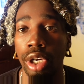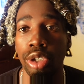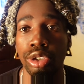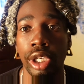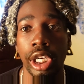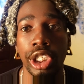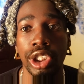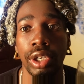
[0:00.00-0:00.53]
on
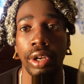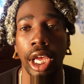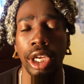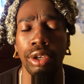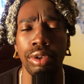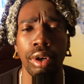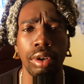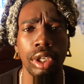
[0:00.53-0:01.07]
trying to show,
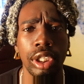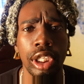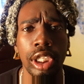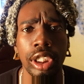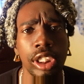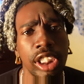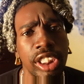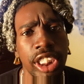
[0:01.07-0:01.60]
like, you know,
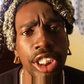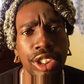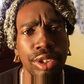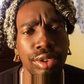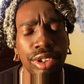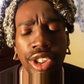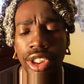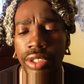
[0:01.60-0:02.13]
the
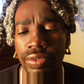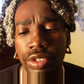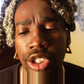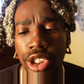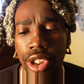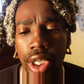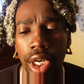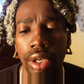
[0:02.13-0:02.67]
teasers and shit for the
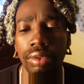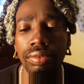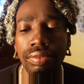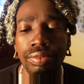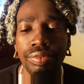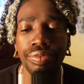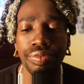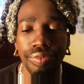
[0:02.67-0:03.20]
show.
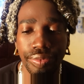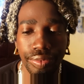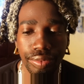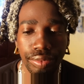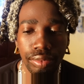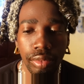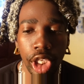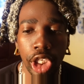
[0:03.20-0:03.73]

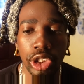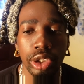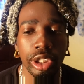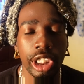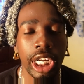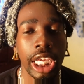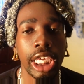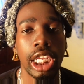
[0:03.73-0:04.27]
So
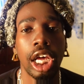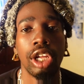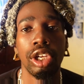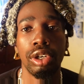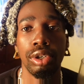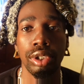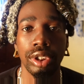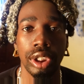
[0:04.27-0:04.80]
then they get all the
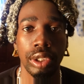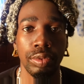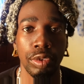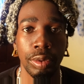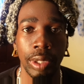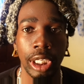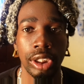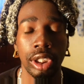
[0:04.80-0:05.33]
girls in the
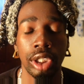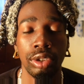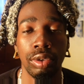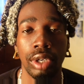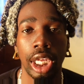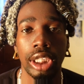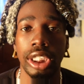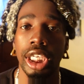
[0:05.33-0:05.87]
room and they start
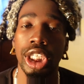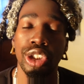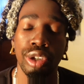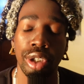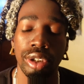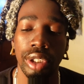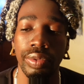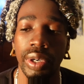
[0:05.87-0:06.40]
doing, like, the
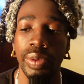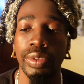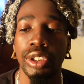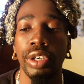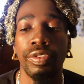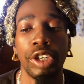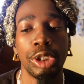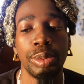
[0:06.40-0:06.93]
intros or whatever.
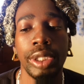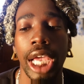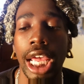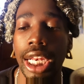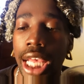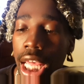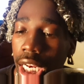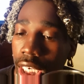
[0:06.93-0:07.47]
So first we
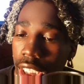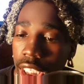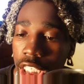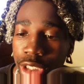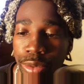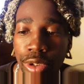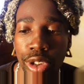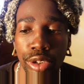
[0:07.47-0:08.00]
got Natalie,
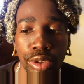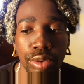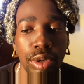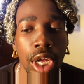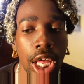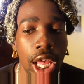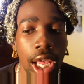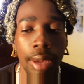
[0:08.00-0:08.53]
as we do.
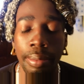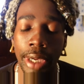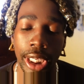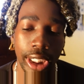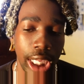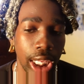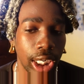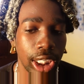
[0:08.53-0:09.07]

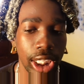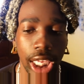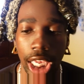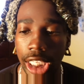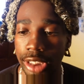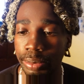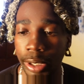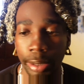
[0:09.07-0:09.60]
Big Natalie
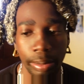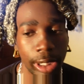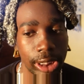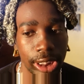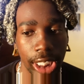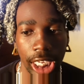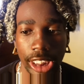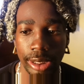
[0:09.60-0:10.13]
ass, big
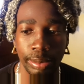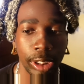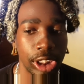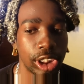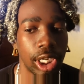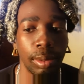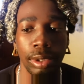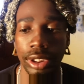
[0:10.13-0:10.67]
messy ass
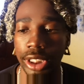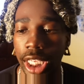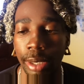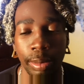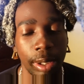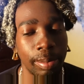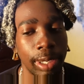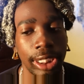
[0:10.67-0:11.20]
bitch. Come on,
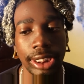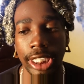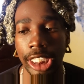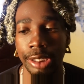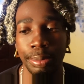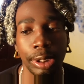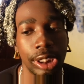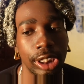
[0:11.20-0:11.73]
same big messy
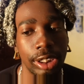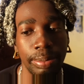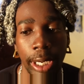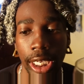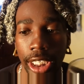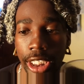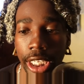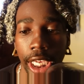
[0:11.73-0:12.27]
ass bitch since back in the